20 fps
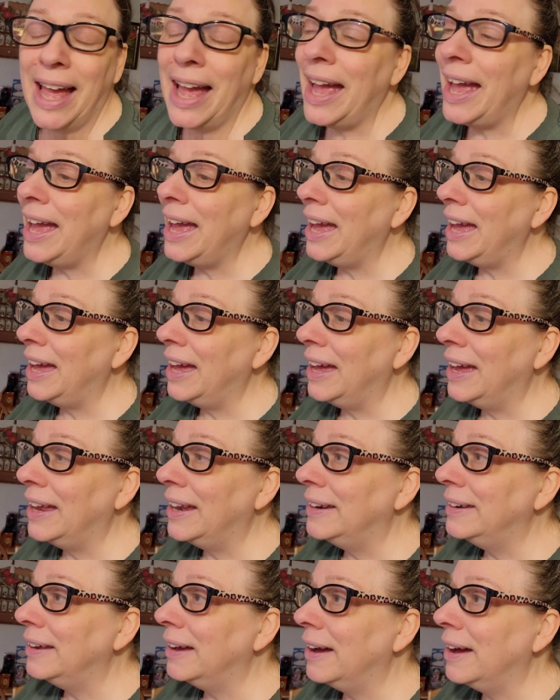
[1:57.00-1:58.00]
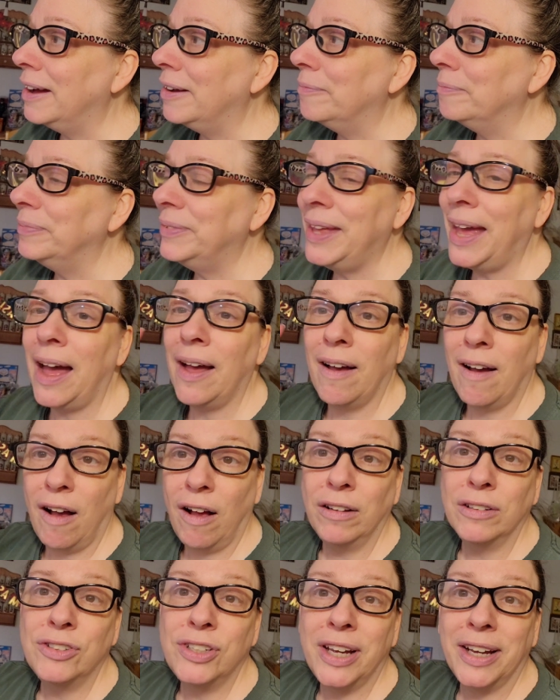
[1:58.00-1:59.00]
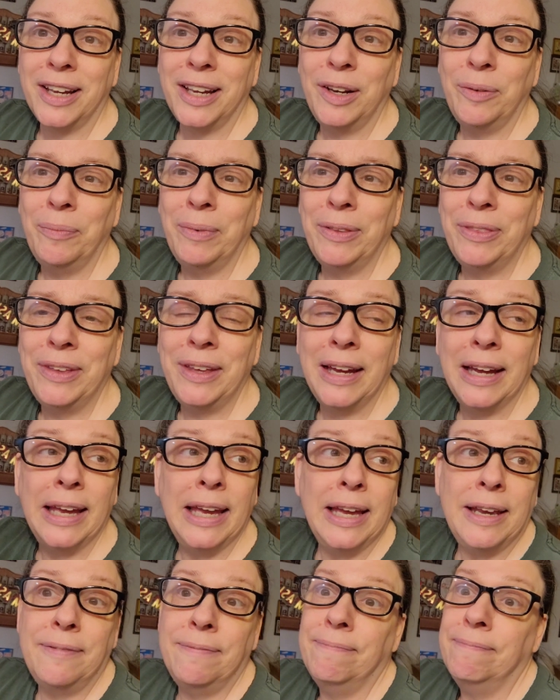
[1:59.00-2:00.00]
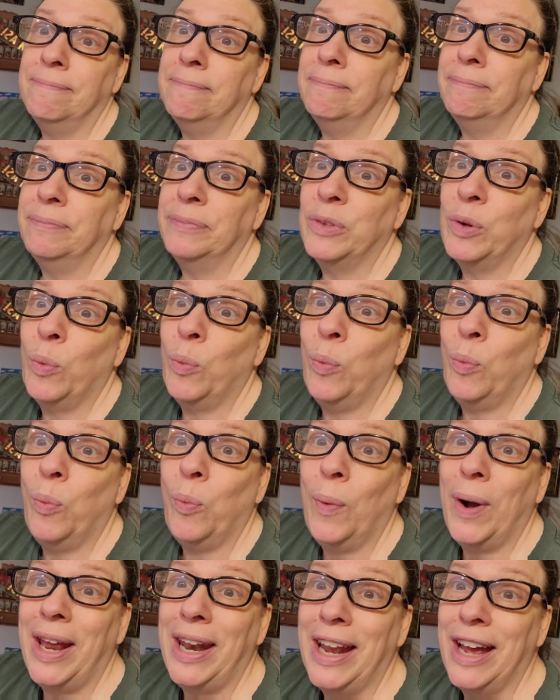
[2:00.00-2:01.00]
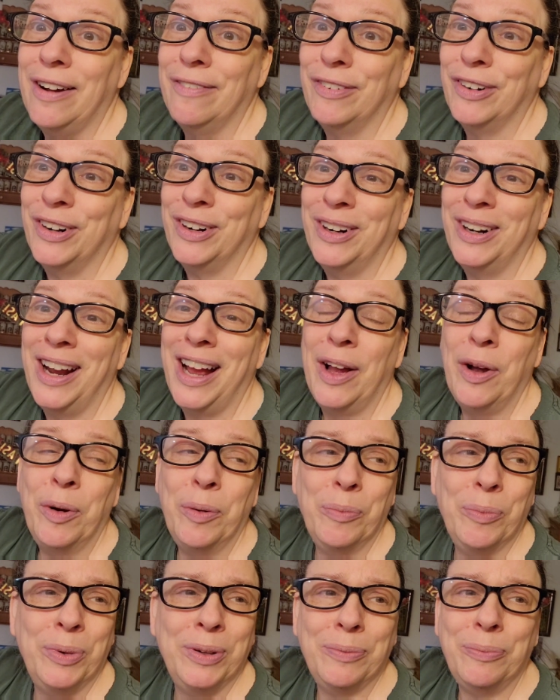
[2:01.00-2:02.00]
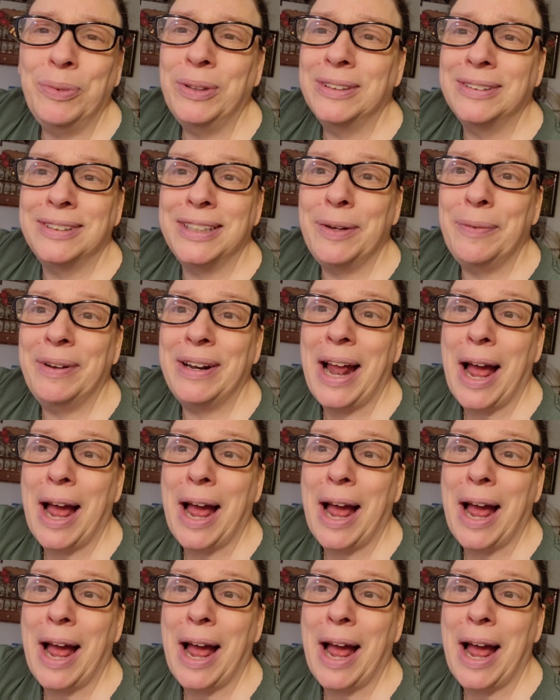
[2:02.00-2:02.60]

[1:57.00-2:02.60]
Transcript: And um, yeah, I'll check in with you again whenever, and we'll, we'll see what